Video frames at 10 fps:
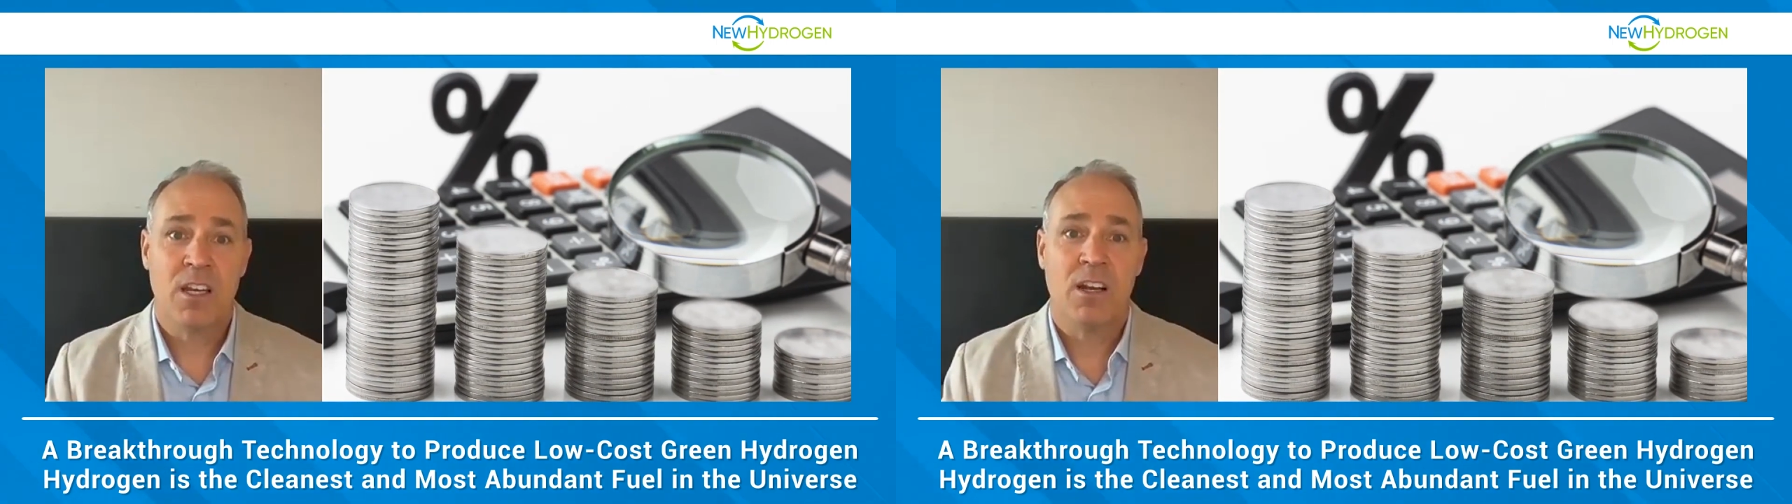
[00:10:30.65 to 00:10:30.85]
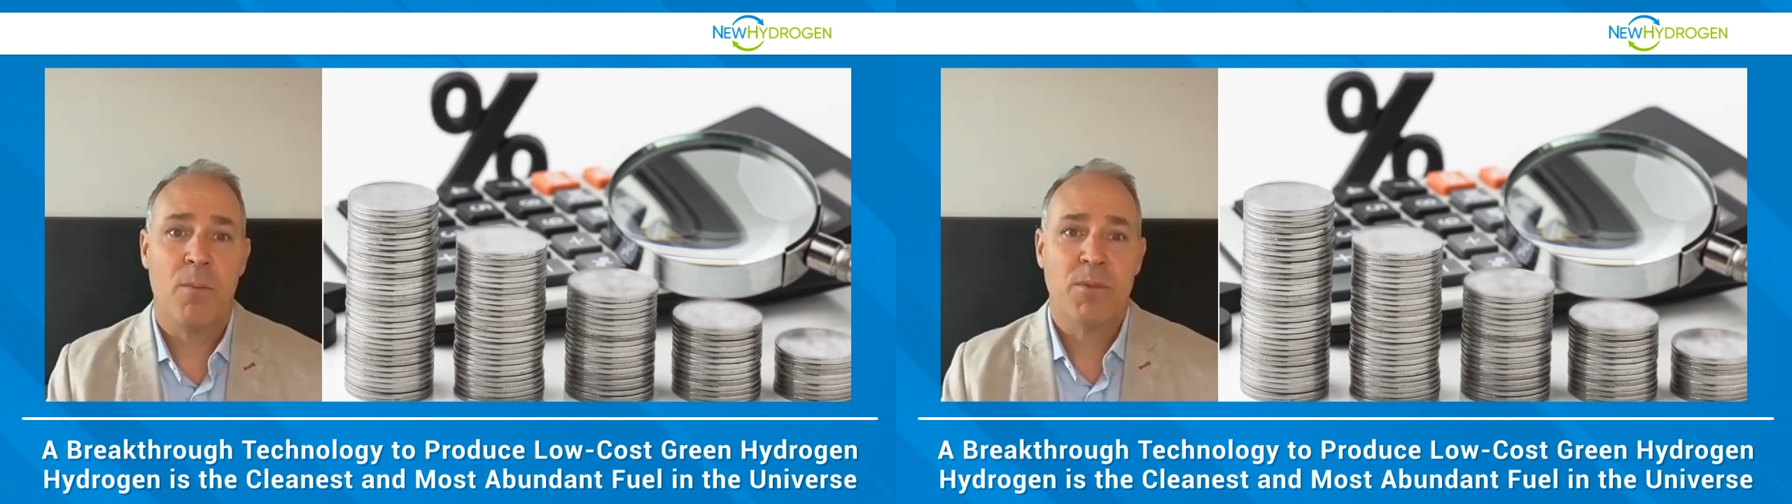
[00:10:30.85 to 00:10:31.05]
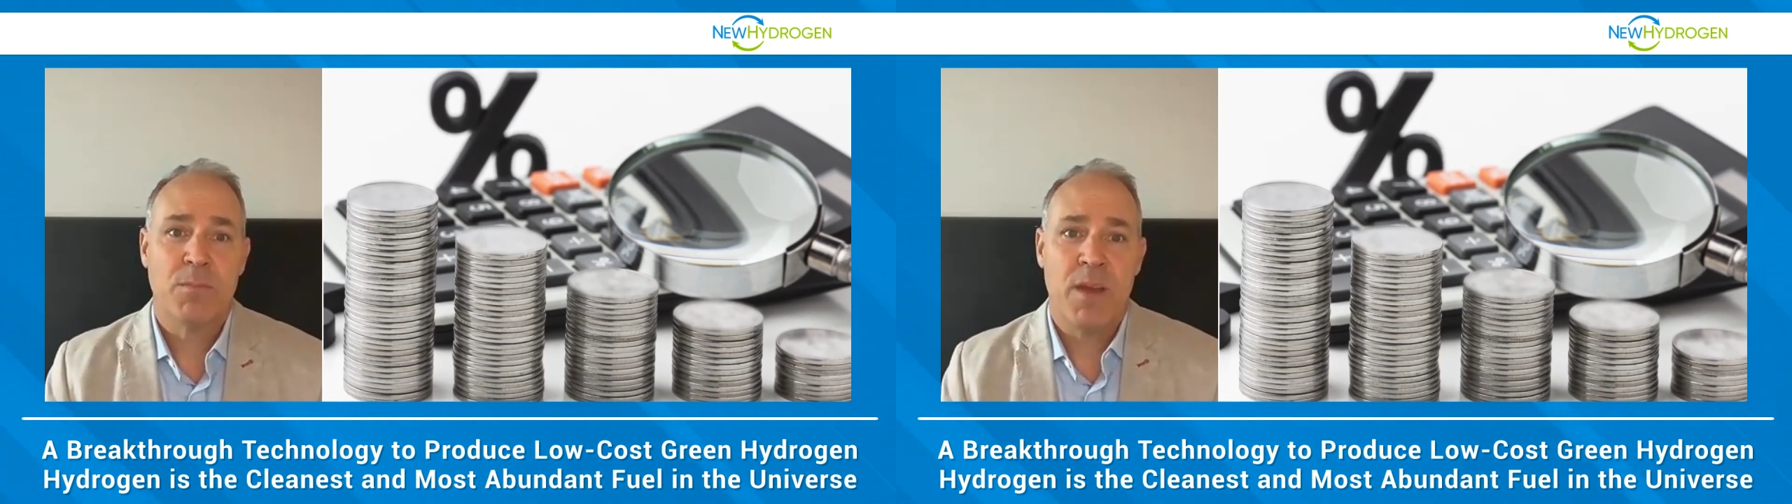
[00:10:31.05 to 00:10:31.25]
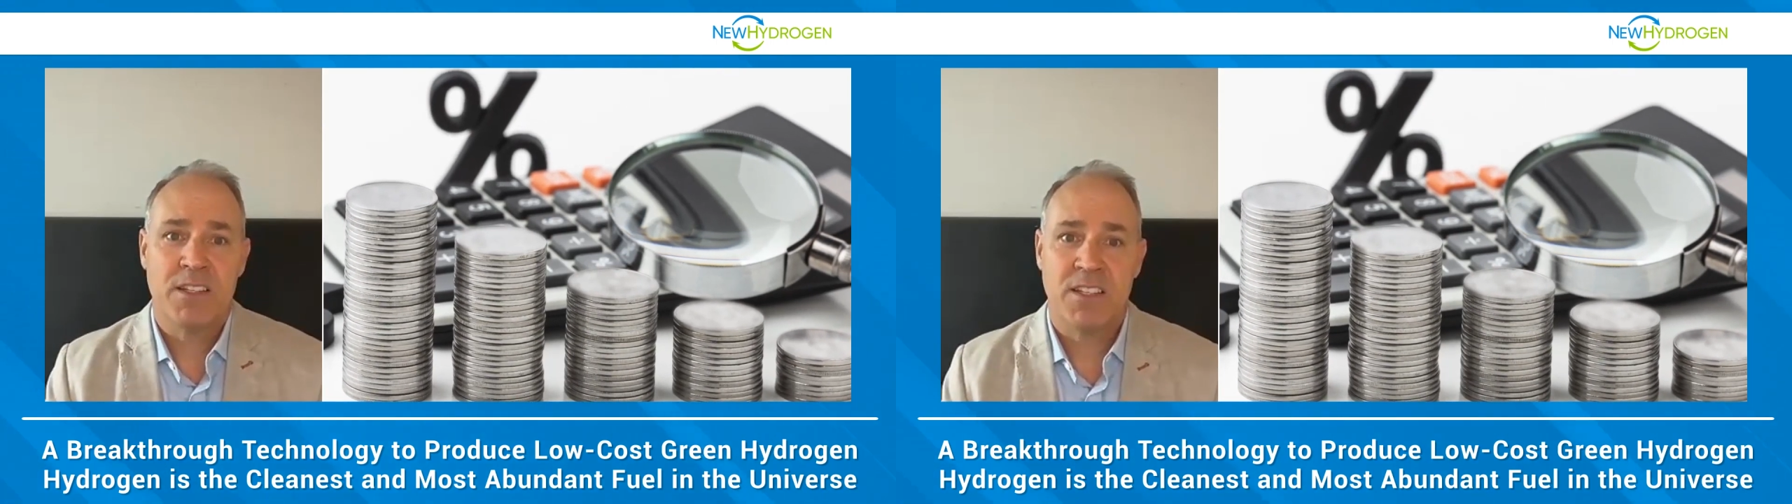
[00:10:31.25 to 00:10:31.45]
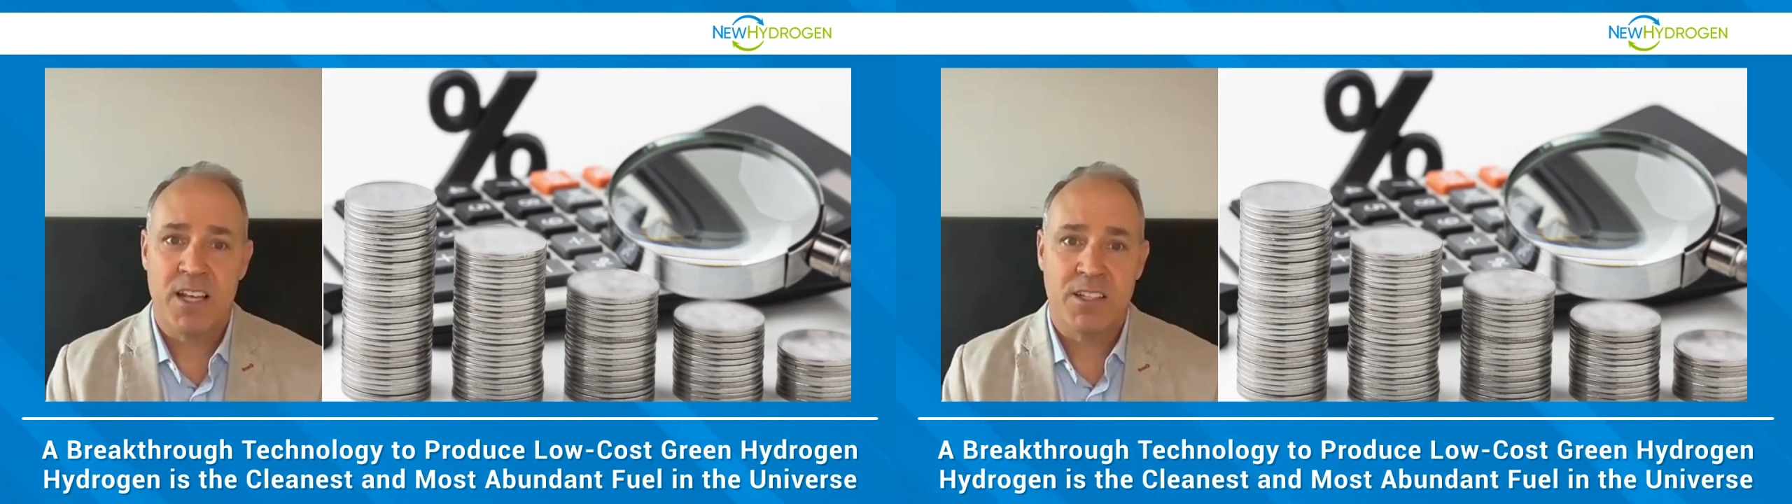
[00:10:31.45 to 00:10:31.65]
economics make
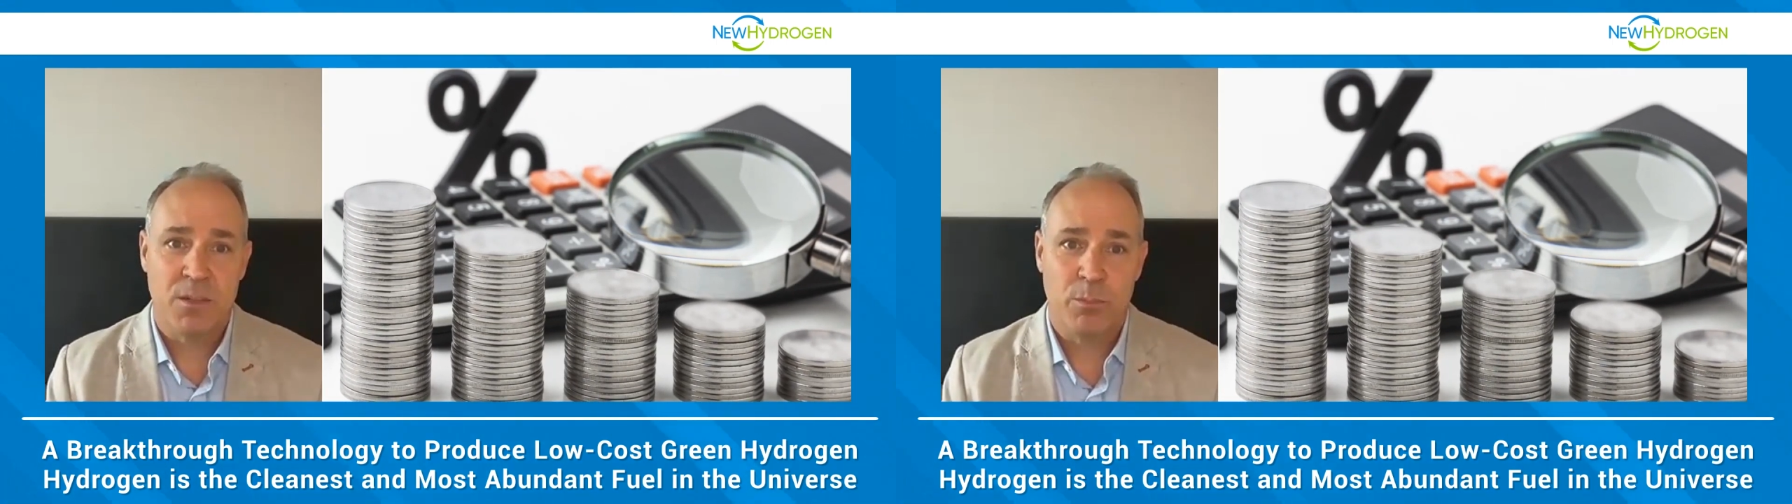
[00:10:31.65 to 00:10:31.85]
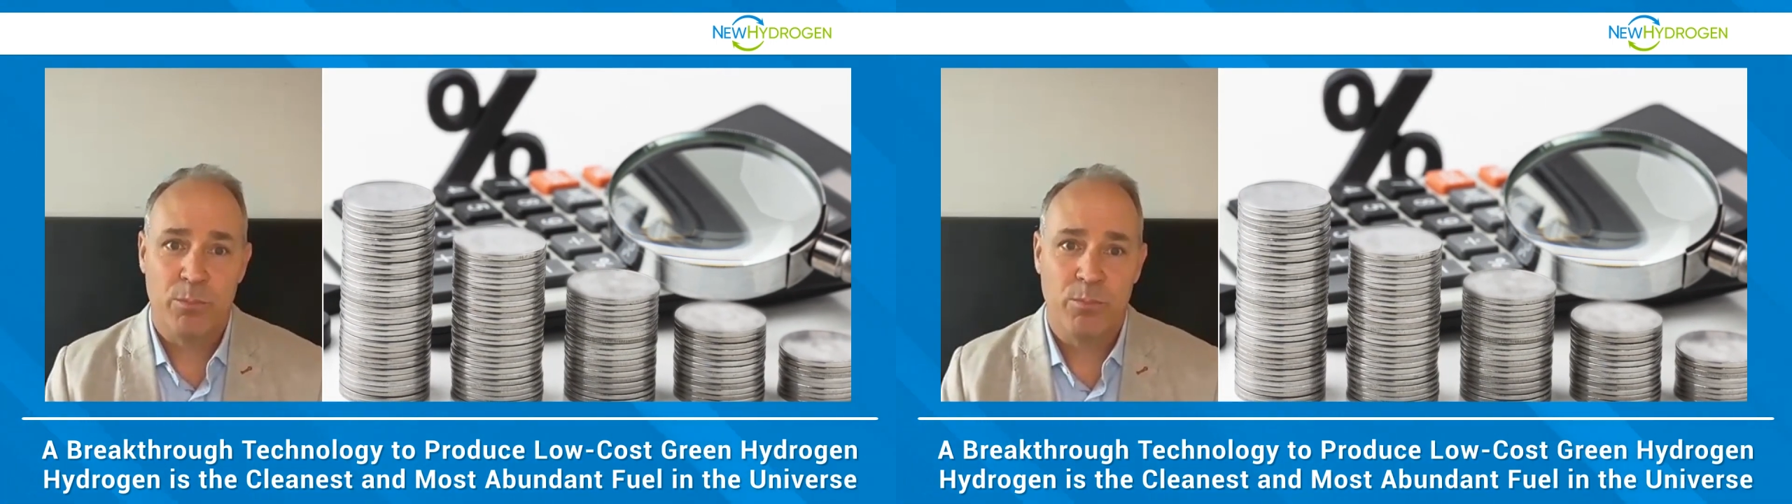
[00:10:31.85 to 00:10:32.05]
sense to